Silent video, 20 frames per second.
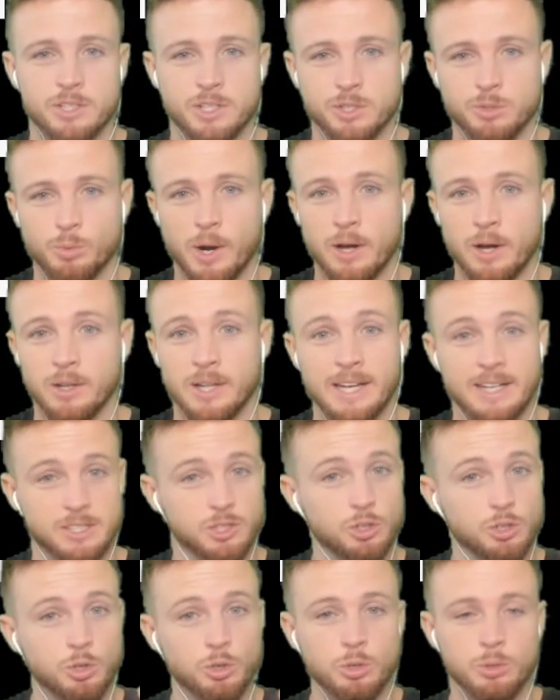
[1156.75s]
as well, like
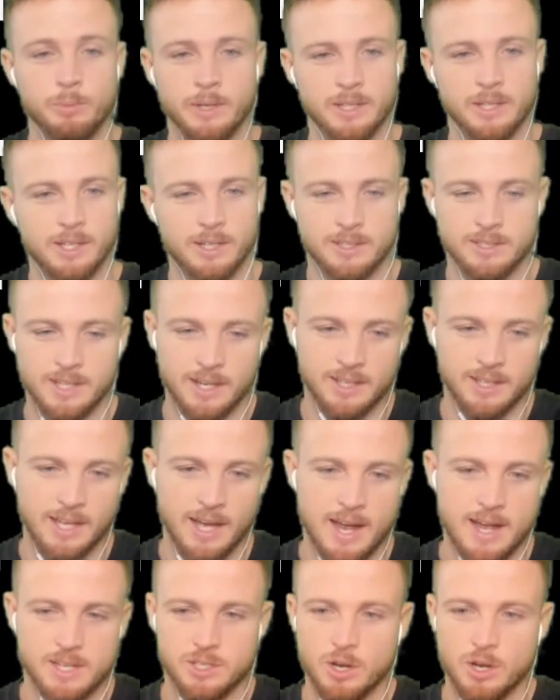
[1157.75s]
Scoob and things like that.